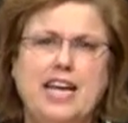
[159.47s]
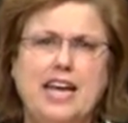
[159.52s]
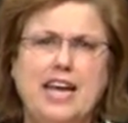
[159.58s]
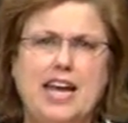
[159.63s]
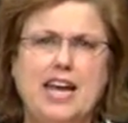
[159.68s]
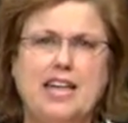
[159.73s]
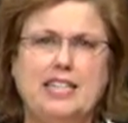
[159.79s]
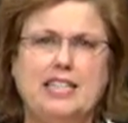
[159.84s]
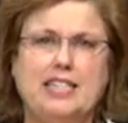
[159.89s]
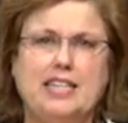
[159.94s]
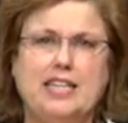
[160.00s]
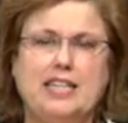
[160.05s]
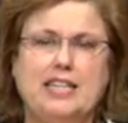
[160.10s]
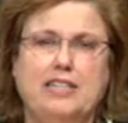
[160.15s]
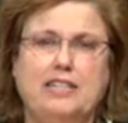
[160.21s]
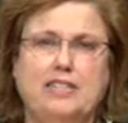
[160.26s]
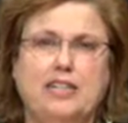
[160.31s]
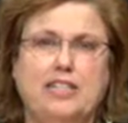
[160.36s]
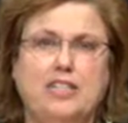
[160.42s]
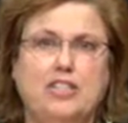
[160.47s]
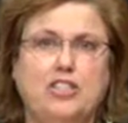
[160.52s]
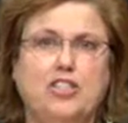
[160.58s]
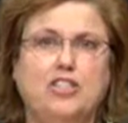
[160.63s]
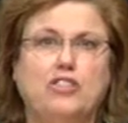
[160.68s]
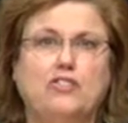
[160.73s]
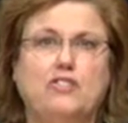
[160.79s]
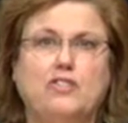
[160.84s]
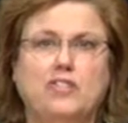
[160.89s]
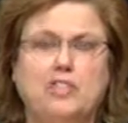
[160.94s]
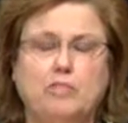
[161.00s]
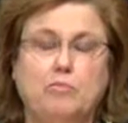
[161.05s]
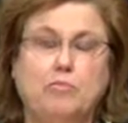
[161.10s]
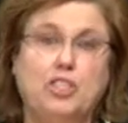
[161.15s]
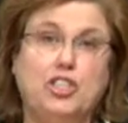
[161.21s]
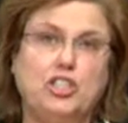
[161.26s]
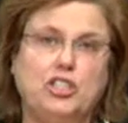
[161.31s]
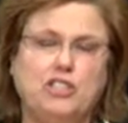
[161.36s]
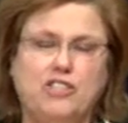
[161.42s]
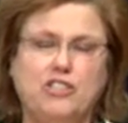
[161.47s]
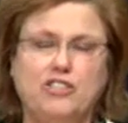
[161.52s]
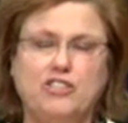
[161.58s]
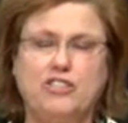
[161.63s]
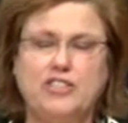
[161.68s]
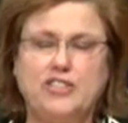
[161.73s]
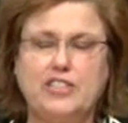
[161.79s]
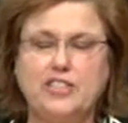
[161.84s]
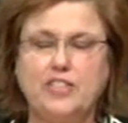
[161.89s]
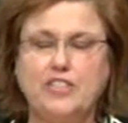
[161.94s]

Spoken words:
as a service, a mission service.